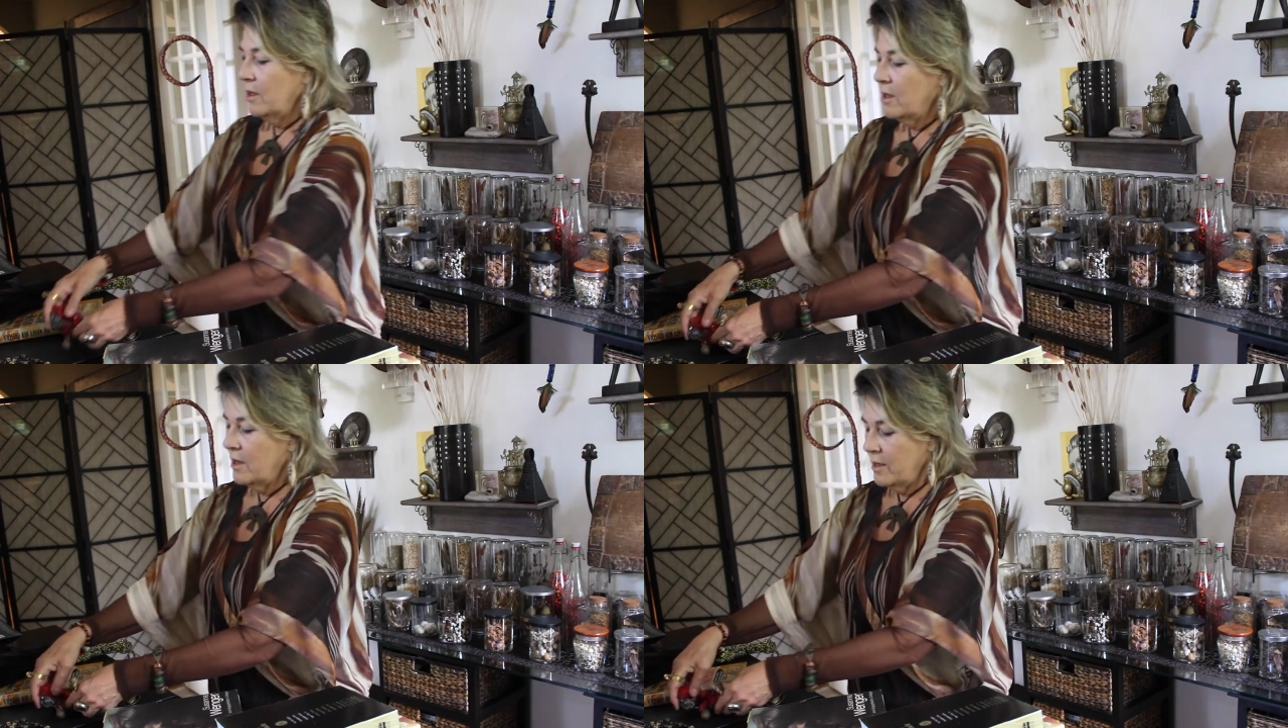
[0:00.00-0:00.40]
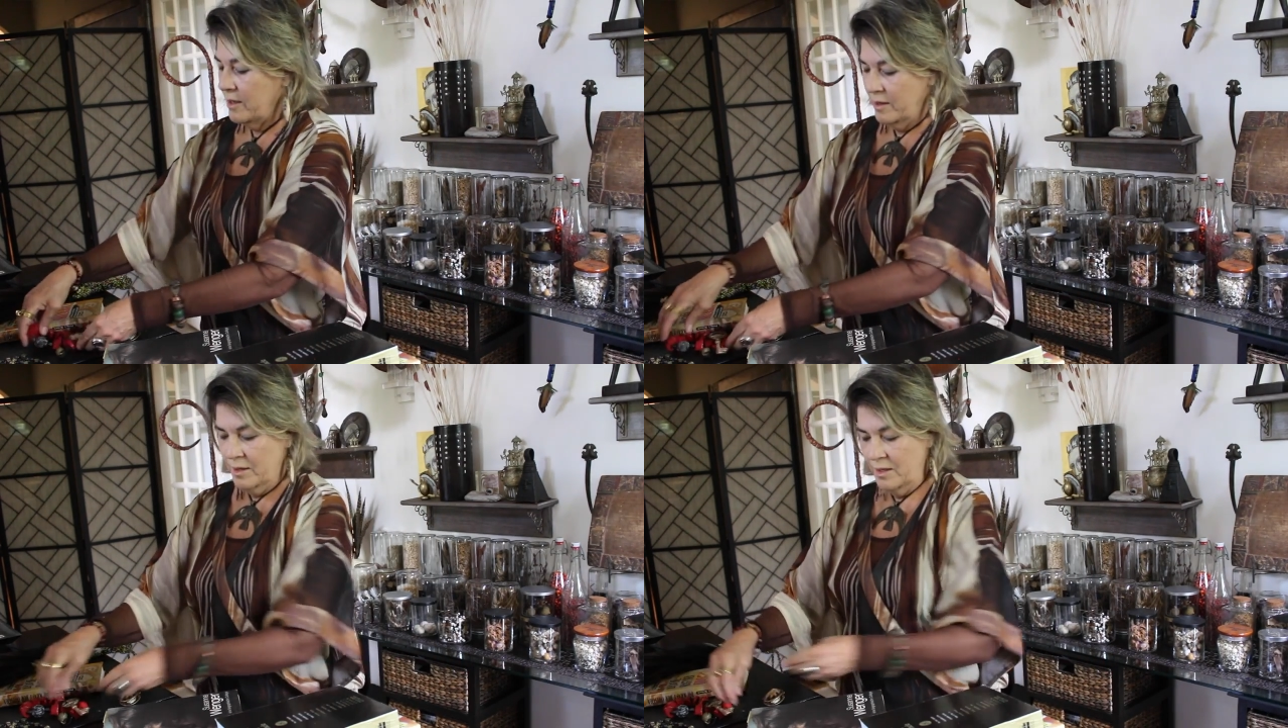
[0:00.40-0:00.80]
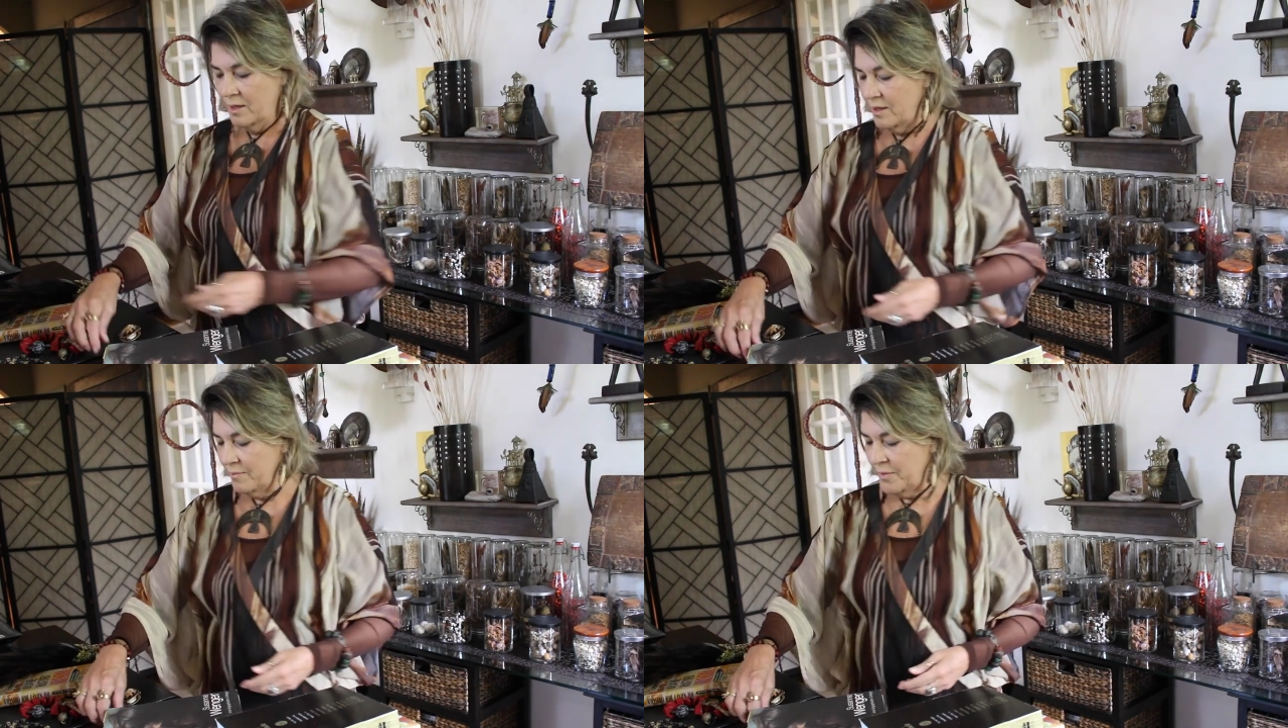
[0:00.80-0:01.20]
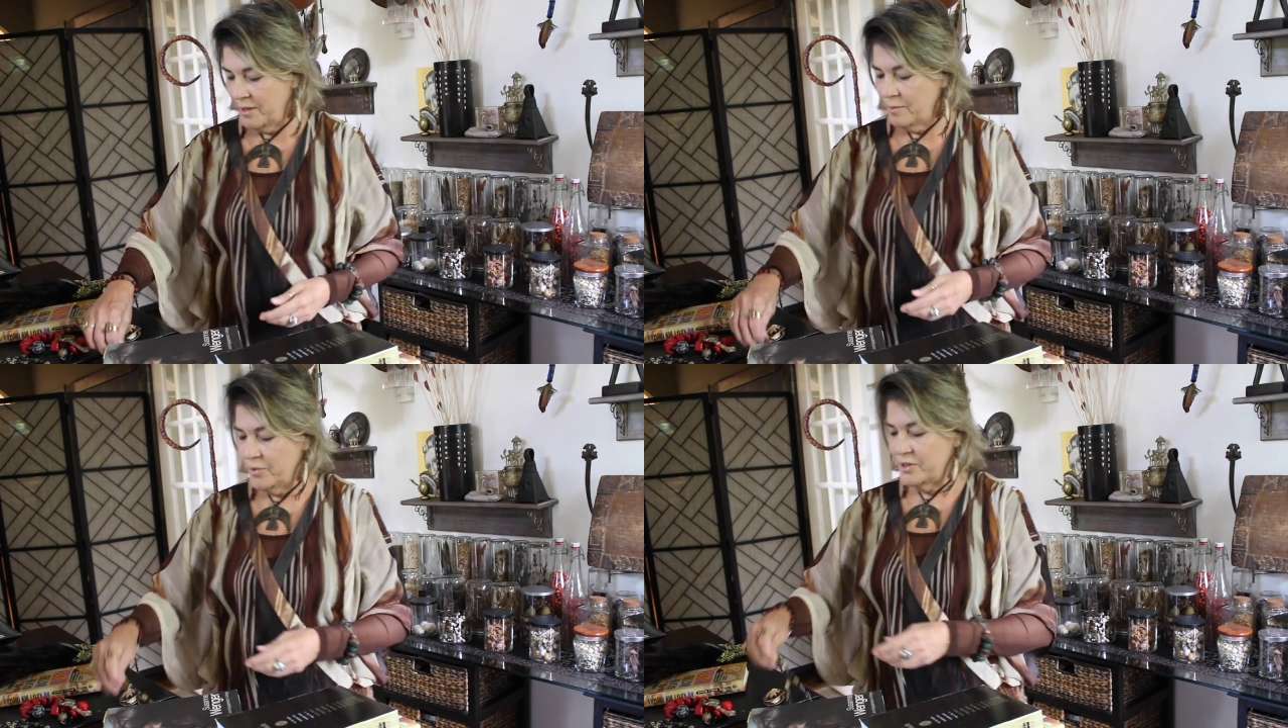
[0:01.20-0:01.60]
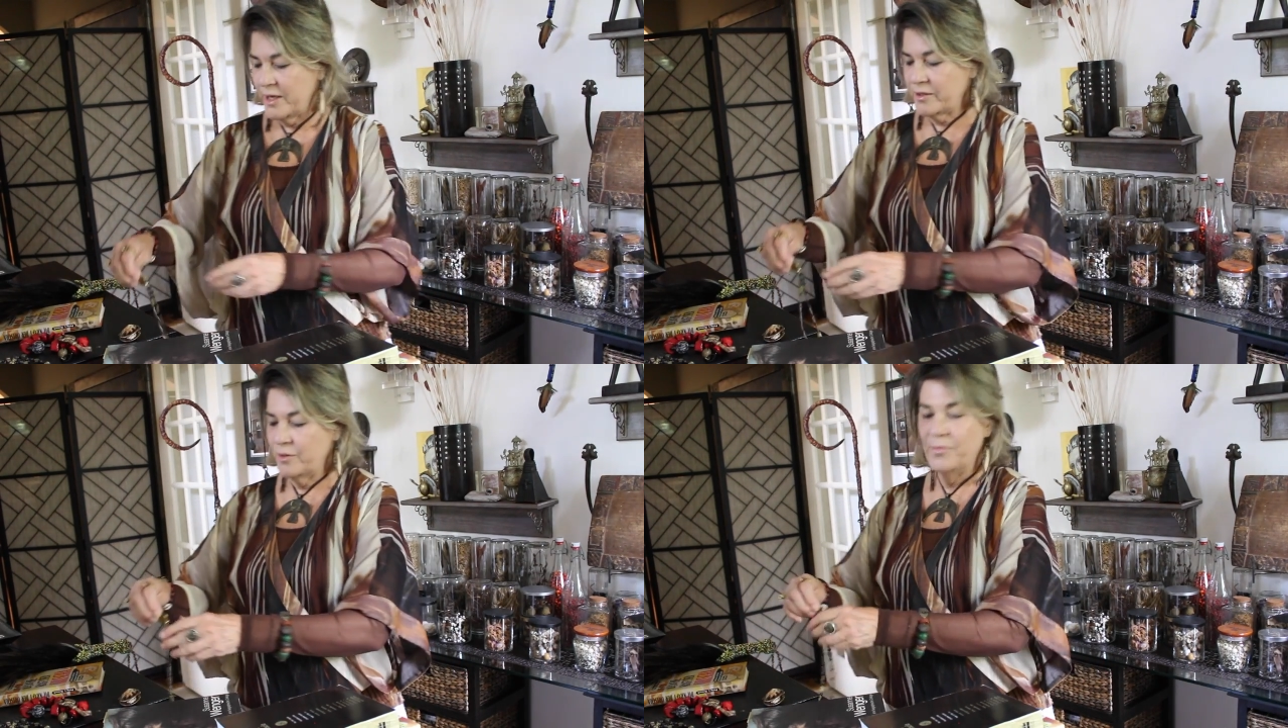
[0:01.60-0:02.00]
I love making
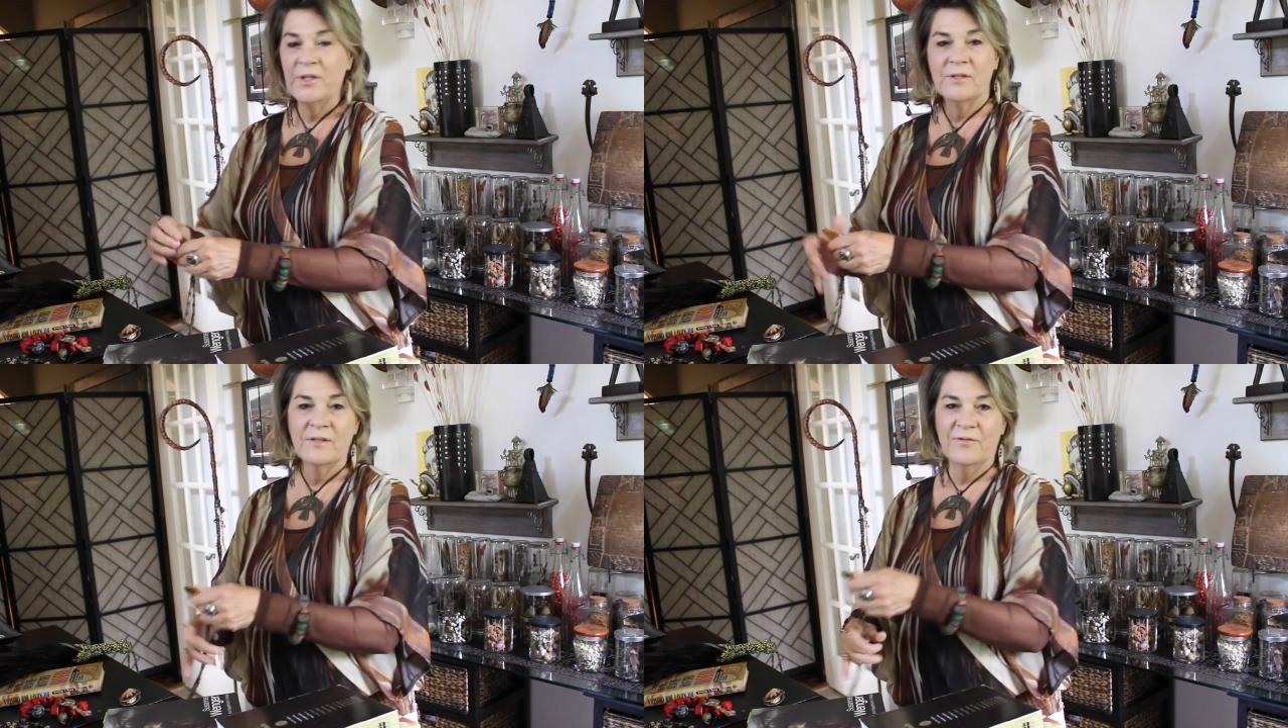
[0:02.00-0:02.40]
protection pieces